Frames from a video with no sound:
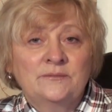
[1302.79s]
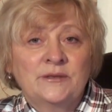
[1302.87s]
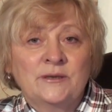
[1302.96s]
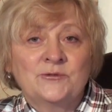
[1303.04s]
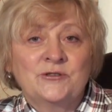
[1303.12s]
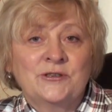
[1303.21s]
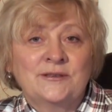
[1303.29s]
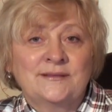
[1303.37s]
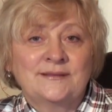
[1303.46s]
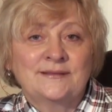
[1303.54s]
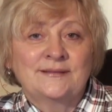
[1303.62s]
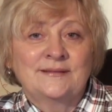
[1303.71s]
Church
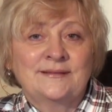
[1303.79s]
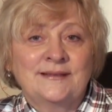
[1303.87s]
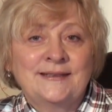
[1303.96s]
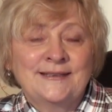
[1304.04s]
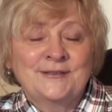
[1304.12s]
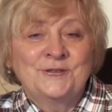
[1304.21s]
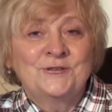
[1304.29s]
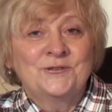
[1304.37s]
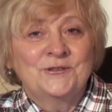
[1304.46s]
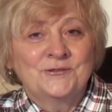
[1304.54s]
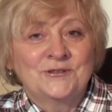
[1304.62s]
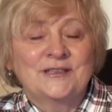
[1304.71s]
is ruled by people
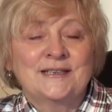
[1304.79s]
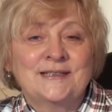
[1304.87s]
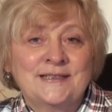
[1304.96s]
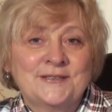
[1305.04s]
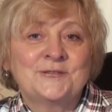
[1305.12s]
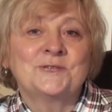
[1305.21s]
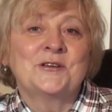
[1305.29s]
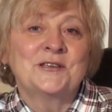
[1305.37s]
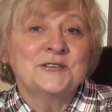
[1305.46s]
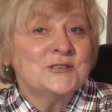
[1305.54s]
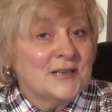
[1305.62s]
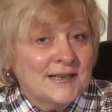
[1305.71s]
who hardly follow
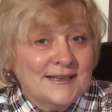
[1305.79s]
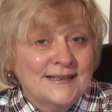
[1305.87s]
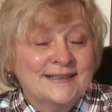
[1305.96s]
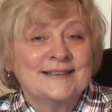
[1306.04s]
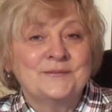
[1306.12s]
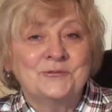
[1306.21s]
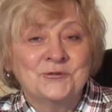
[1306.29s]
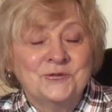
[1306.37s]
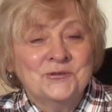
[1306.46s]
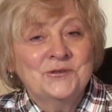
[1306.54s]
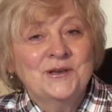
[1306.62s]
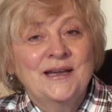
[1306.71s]
Christ's commandments
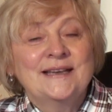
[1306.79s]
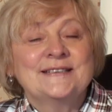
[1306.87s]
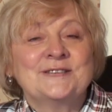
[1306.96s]
firmly.